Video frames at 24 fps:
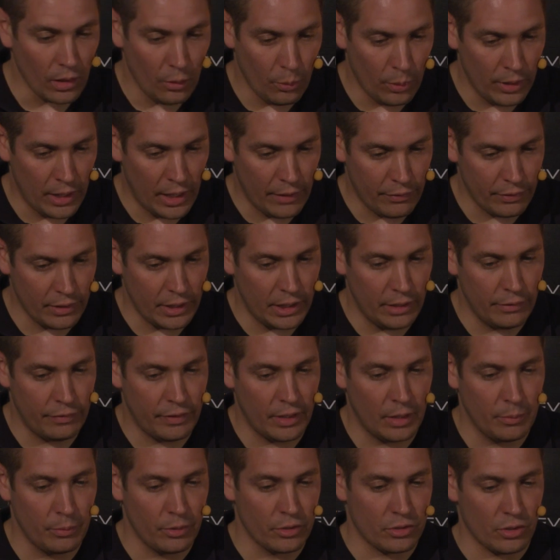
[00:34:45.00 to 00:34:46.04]
Whenever the
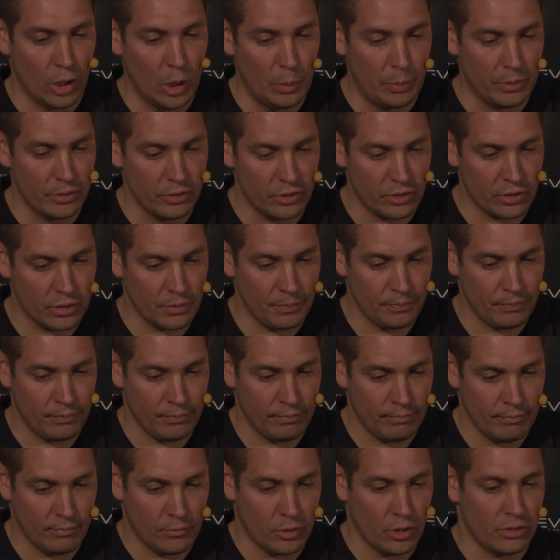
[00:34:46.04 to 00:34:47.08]
event bus opens,
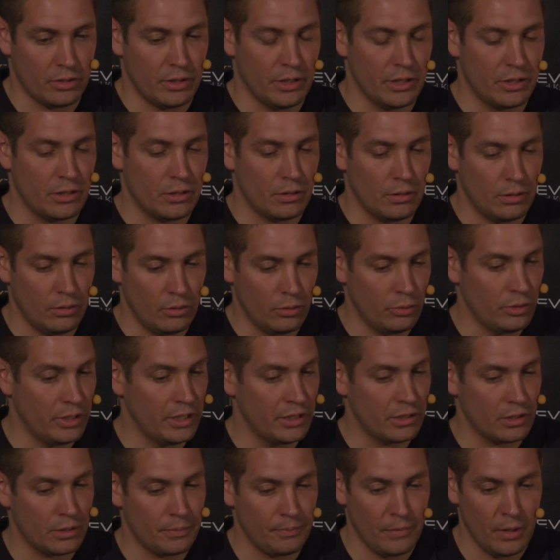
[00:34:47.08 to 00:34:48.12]
do
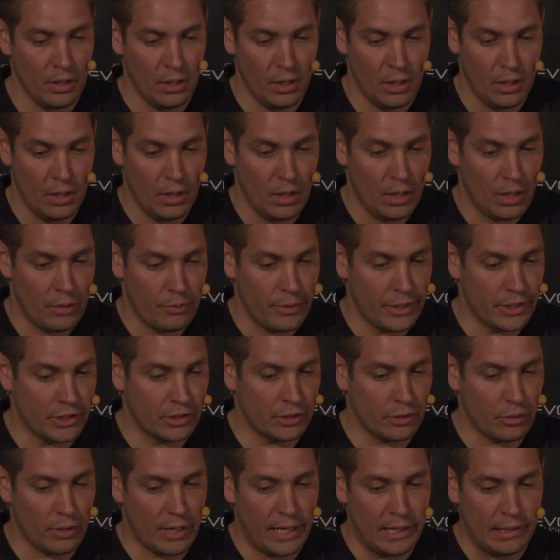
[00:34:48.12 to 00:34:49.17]
this.
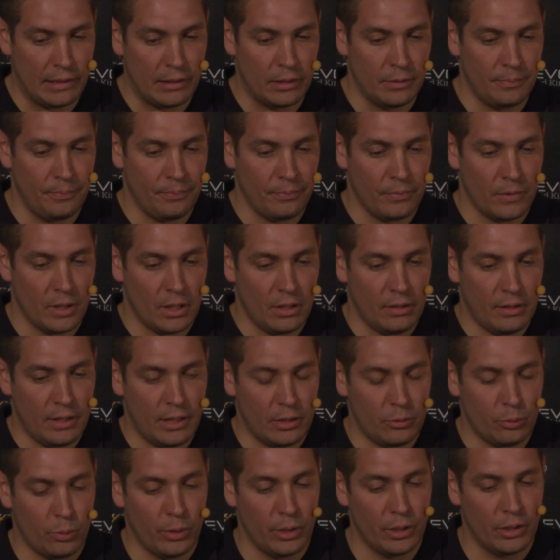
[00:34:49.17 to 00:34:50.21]
Register a handler
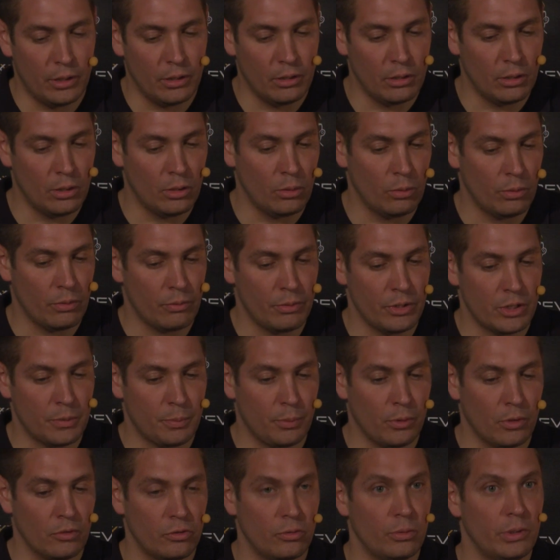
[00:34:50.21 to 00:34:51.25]
that will
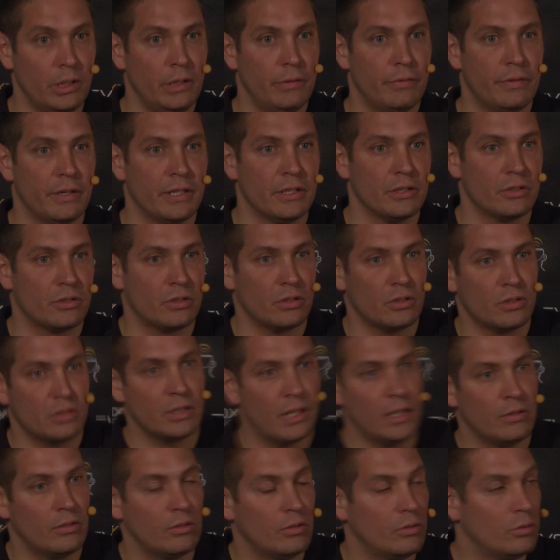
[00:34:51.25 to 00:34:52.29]
respond to events
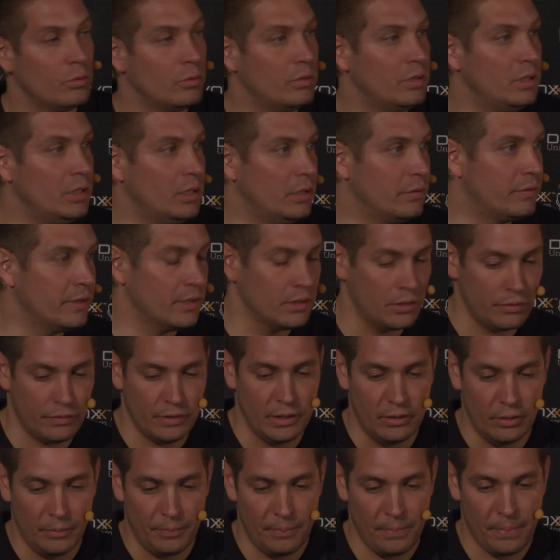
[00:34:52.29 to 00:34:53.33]
sent to the events
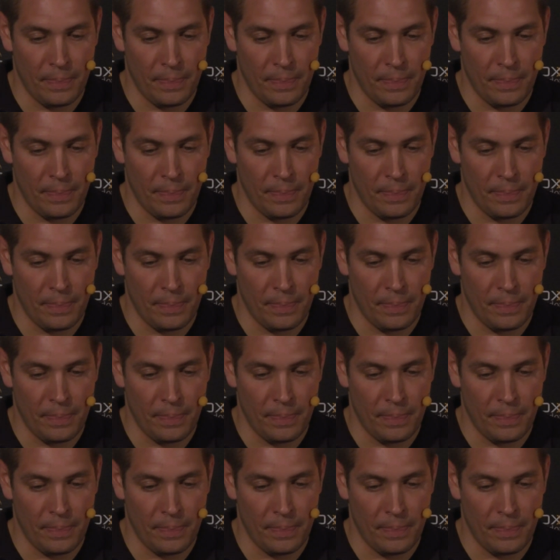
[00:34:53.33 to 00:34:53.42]
feed.